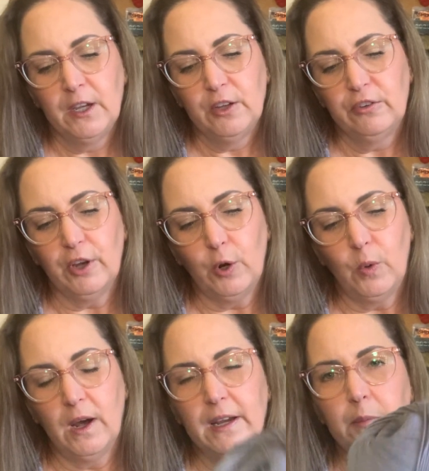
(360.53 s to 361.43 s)

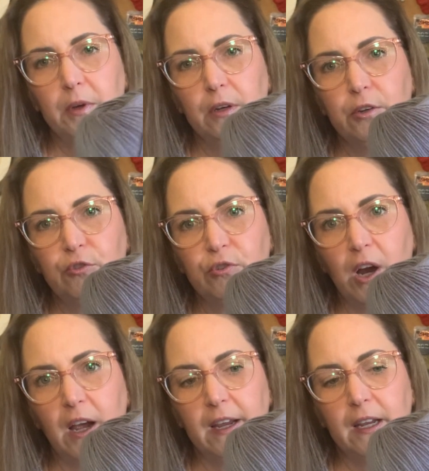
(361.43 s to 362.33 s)
So I'm going to
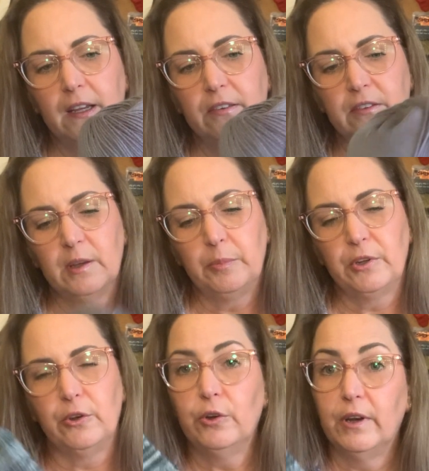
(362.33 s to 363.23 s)
try
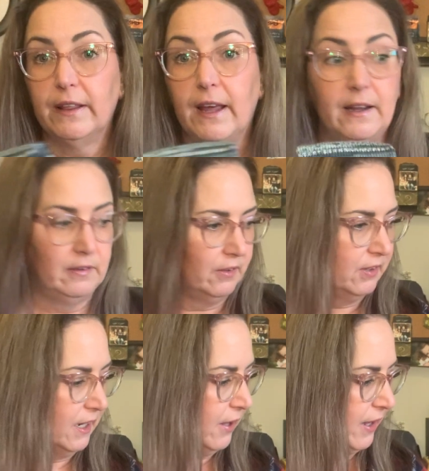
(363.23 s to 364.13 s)
substituting that and
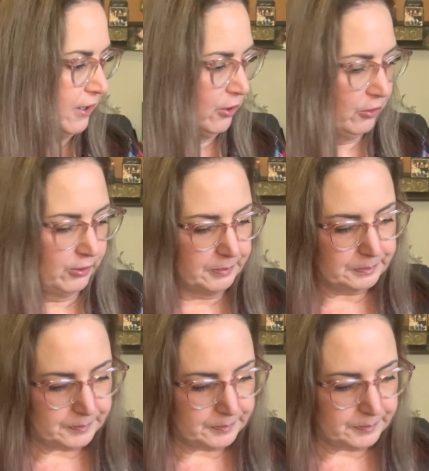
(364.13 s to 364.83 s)
see how that goes.